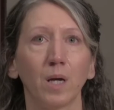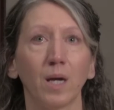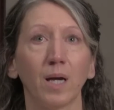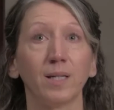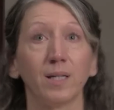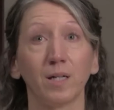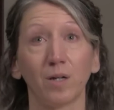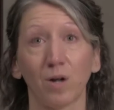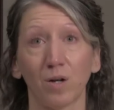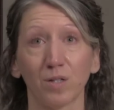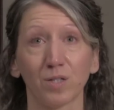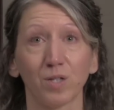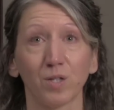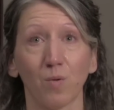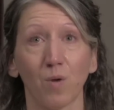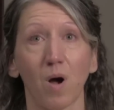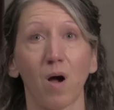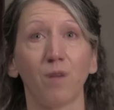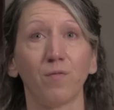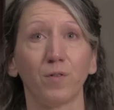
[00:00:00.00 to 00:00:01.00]
And it
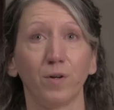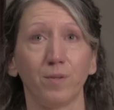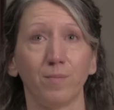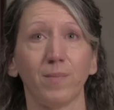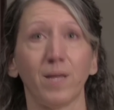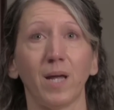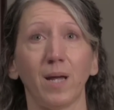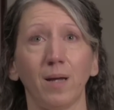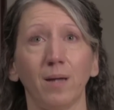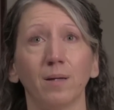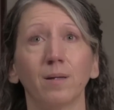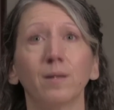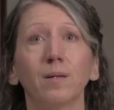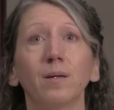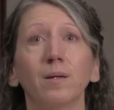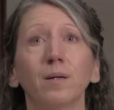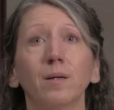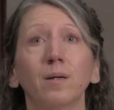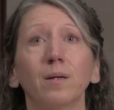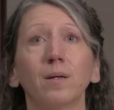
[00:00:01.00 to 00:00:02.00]
also offered me
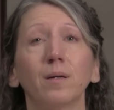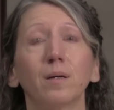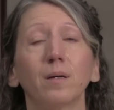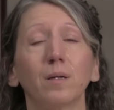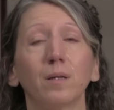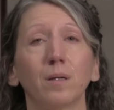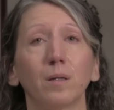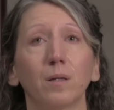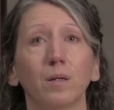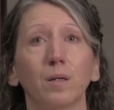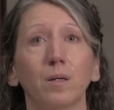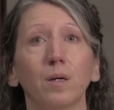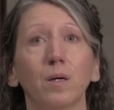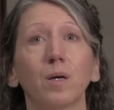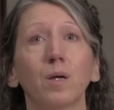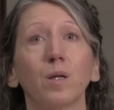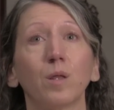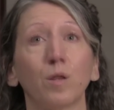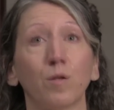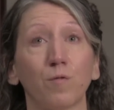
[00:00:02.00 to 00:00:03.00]

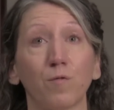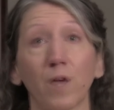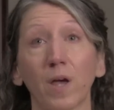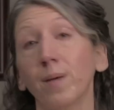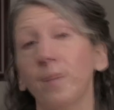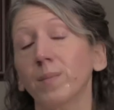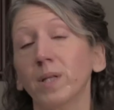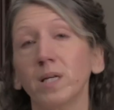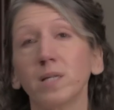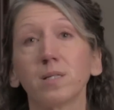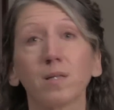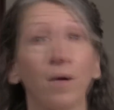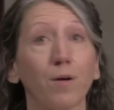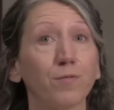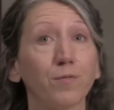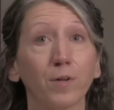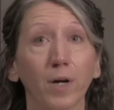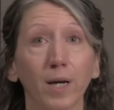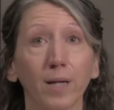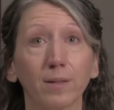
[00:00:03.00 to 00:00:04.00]
the family
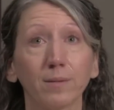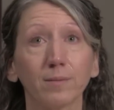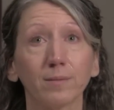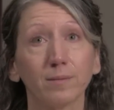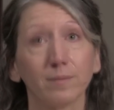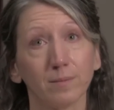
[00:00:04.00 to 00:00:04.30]
suffering.